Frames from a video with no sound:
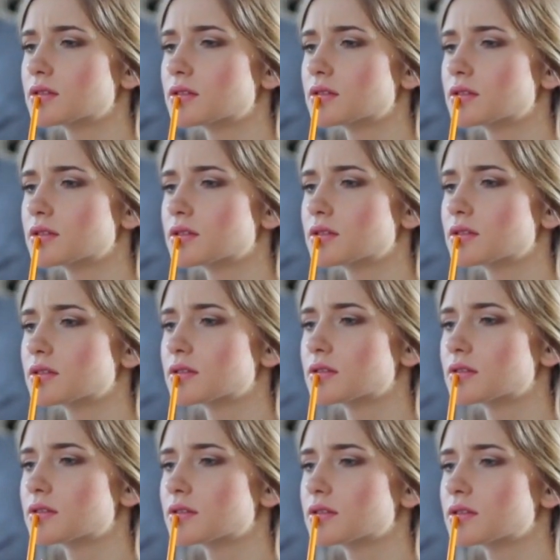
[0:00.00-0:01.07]
I know we all
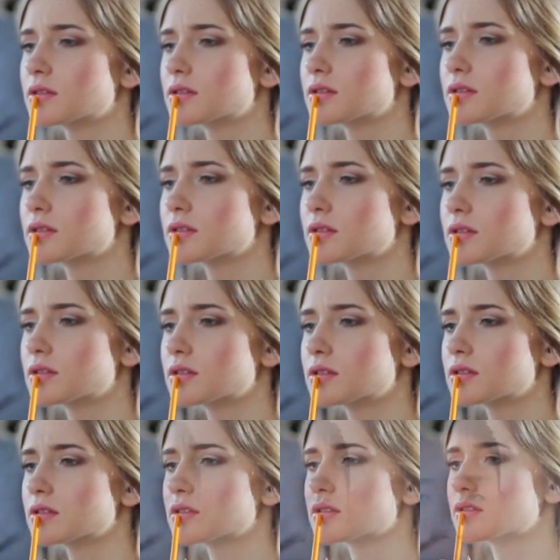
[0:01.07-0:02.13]
know one person. We all
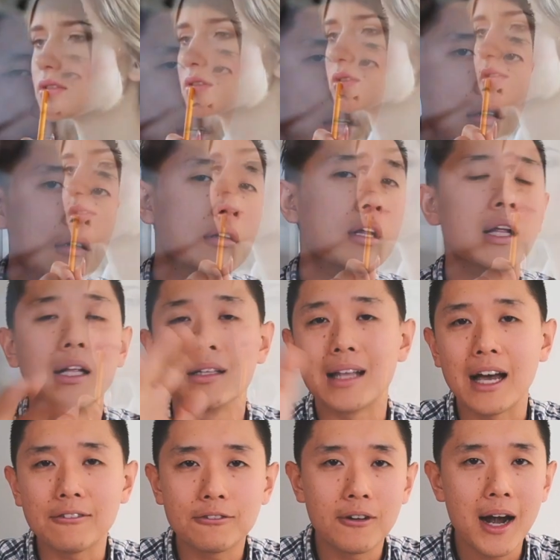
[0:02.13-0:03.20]
have that uncle,
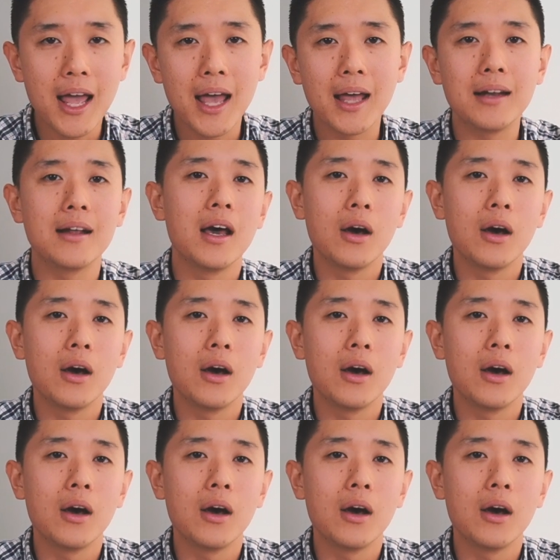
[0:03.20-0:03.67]
that friend,